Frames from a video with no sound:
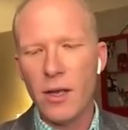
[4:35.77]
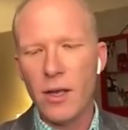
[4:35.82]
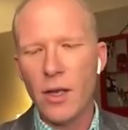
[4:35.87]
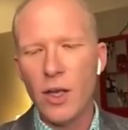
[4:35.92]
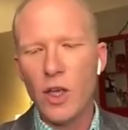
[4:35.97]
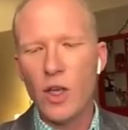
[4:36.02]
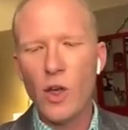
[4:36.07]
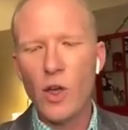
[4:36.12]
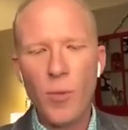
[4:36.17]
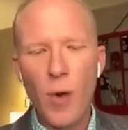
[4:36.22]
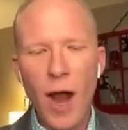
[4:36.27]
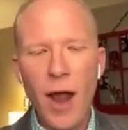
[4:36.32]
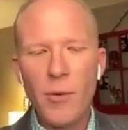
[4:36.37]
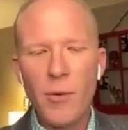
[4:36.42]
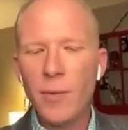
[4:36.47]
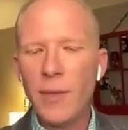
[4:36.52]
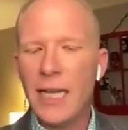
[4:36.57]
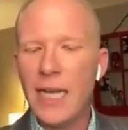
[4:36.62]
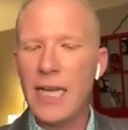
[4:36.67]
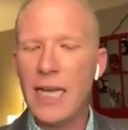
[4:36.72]
You'll
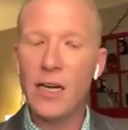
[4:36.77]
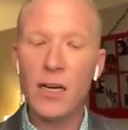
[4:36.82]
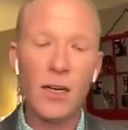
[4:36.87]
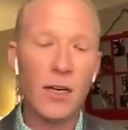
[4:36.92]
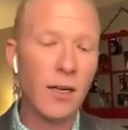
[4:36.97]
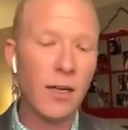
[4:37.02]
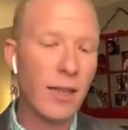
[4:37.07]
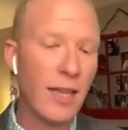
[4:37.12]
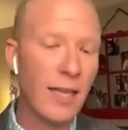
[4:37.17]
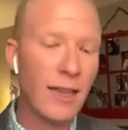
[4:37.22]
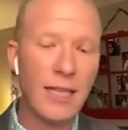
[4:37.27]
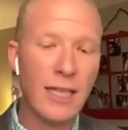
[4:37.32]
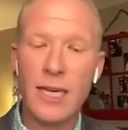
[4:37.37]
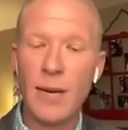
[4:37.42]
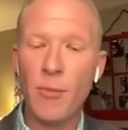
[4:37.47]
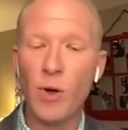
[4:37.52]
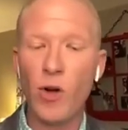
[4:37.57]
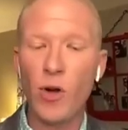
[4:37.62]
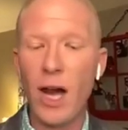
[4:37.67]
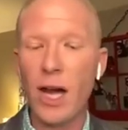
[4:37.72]
probably hear that the
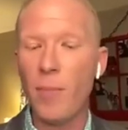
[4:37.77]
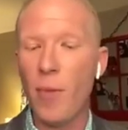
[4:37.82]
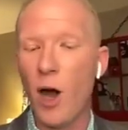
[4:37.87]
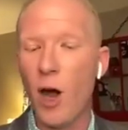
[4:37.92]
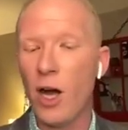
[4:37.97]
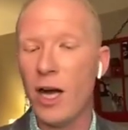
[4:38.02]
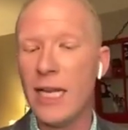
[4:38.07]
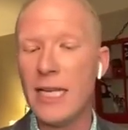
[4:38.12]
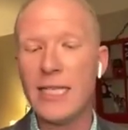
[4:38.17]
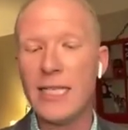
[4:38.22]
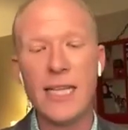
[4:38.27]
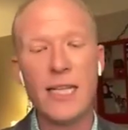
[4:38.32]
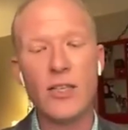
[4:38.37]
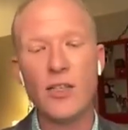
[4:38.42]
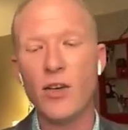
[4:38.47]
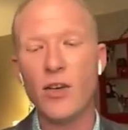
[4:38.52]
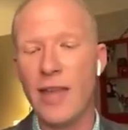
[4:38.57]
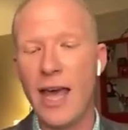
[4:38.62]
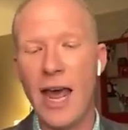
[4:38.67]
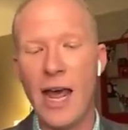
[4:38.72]
Democratic Party is this
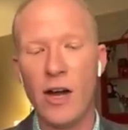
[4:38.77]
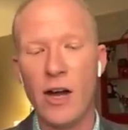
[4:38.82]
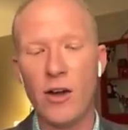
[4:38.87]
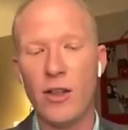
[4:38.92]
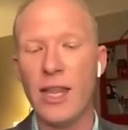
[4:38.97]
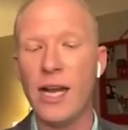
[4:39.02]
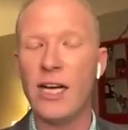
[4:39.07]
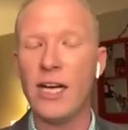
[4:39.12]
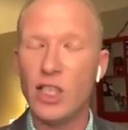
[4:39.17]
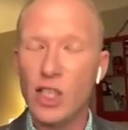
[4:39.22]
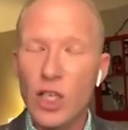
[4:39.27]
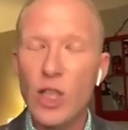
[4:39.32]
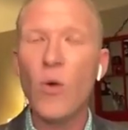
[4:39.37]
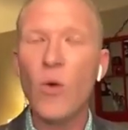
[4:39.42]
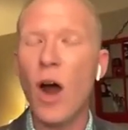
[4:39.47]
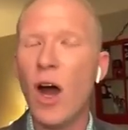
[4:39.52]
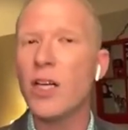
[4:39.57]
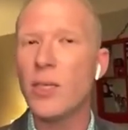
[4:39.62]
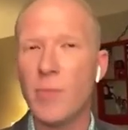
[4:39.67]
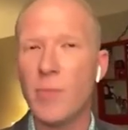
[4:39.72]
or that, or that it's too
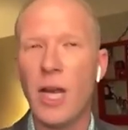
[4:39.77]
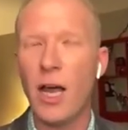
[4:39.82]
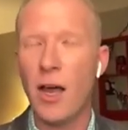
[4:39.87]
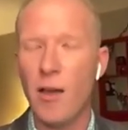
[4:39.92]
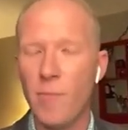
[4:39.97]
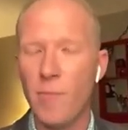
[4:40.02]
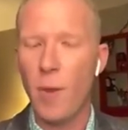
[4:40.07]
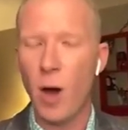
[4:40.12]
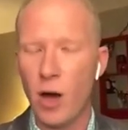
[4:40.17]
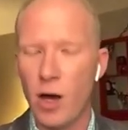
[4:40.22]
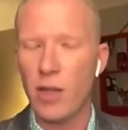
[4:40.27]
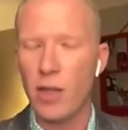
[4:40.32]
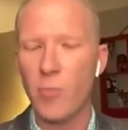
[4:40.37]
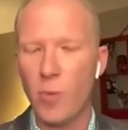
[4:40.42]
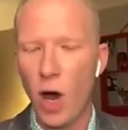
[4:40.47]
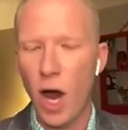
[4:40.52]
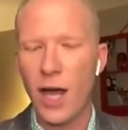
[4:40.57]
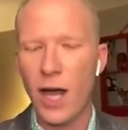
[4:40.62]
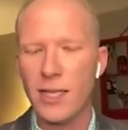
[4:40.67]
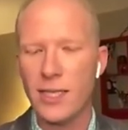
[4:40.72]
hard to become part of the
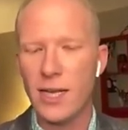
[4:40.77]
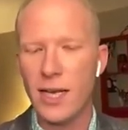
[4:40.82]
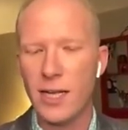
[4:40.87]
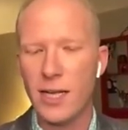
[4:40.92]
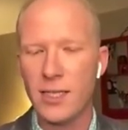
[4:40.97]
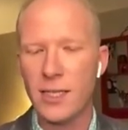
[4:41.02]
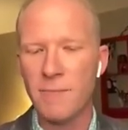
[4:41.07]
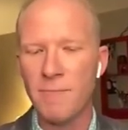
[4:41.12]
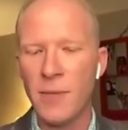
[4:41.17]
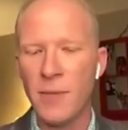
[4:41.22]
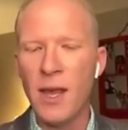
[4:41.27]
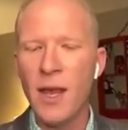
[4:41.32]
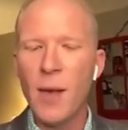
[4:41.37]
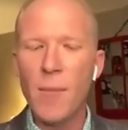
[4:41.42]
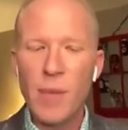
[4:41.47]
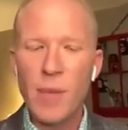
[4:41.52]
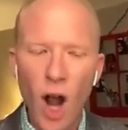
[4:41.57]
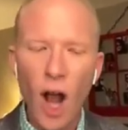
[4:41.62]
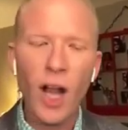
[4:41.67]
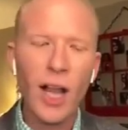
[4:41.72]
process.
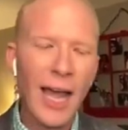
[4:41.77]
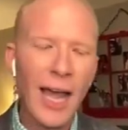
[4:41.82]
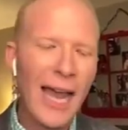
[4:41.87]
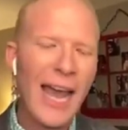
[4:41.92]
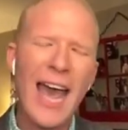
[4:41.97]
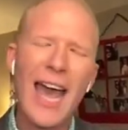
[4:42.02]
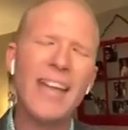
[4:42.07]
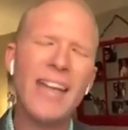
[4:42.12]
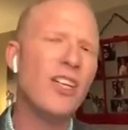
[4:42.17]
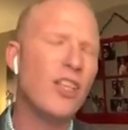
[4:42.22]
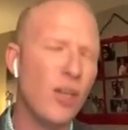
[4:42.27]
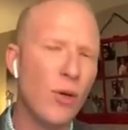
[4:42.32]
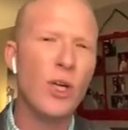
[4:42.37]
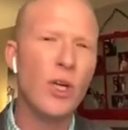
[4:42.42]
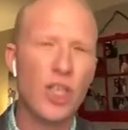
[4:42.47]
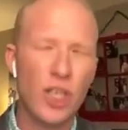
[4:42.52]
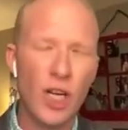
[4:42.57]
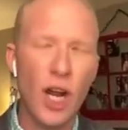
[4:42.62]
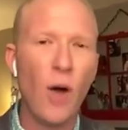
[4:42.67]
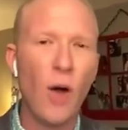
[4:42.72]
But all I had to do was
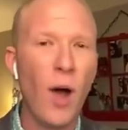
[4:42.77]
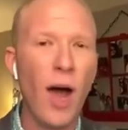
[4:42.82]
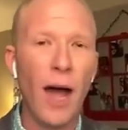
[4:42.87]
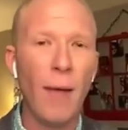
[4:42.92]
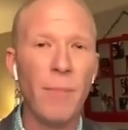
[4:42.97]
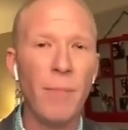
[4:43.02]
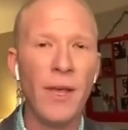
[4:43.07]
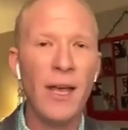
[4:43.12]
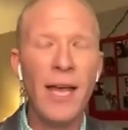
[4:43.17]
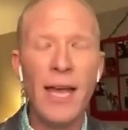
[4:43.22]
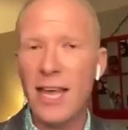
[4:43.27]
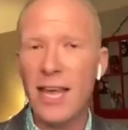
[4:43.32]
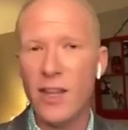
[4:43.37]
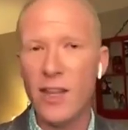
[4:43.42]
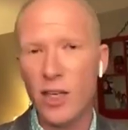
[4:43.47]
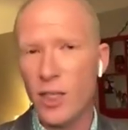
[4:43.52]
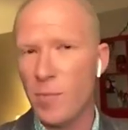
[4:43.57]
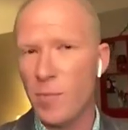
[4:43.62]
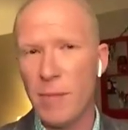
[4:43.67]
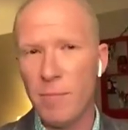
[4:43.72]
show up, and
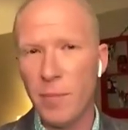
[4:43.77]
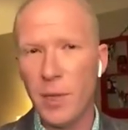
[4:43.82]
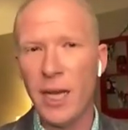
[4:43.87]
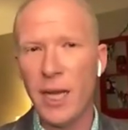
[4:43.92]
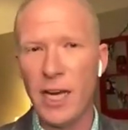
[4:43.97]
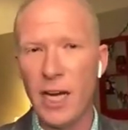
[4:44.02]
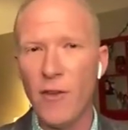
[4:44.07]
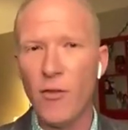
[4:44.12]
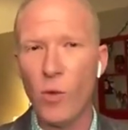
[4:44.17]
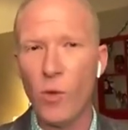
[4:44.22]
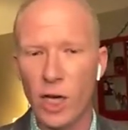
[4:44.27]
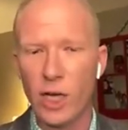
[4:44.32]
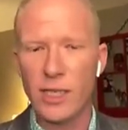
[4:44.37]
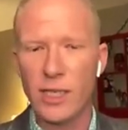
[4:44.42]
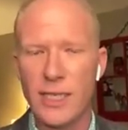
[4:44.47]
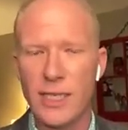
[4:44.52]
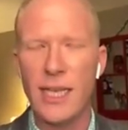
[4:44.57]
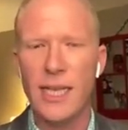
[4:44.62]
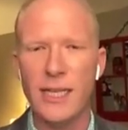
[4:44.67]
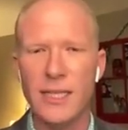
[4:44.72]
there's been plenty of work
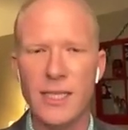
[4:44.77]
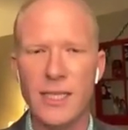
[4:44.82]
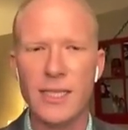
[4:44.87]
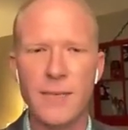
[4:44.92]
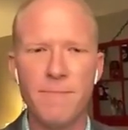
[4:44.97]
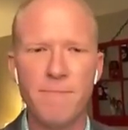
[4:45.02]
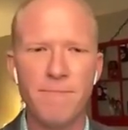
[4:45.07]
since.